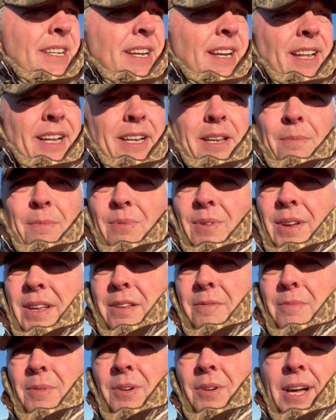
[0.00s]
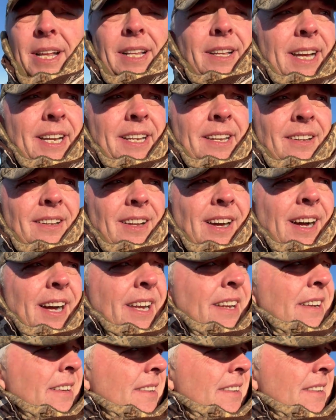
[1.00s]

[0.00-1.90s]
I like the breathable, I like the line.